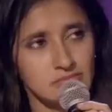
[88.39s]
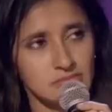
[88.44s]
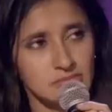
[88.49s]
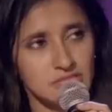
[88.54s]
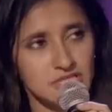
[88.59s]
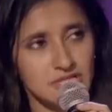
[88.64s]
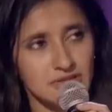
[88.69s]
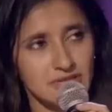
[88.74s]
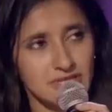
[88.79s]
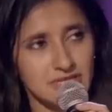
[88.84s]

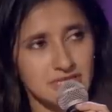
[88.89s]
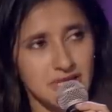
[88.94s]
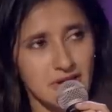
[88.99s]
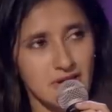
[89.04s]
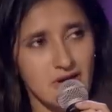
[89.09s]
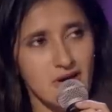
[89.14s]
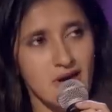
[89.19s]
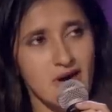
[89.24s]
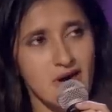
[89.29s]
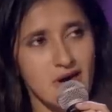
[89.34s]
It's always like,
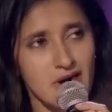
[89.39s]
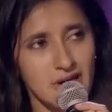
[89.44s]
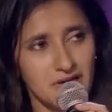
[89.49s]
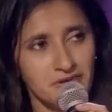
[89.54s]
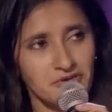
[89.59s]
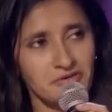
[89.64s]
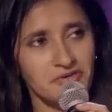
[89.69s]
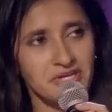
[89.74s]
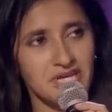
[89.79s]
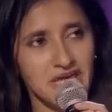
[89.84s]
ah,
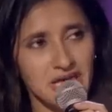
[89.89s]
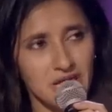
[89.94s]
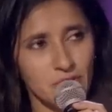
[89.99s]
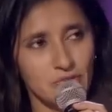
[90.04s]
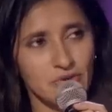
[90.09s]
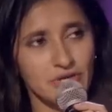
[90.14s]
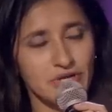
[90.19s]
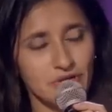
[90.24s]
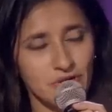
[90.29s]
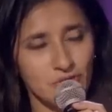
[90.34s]
you'll get
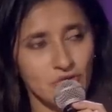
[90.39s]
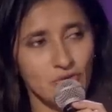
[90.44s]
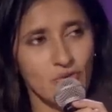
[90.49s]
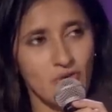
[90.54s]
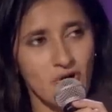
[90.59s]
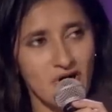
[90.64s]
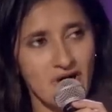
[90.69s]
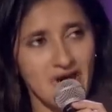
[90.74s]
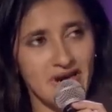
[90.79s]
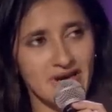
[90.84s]
what you
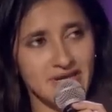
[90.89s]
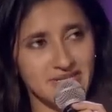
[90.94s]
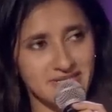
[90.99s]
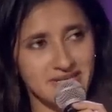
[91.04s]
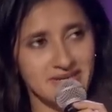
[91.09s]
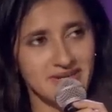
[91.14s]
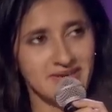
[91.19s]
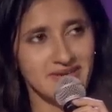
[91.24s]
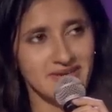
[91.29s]
want.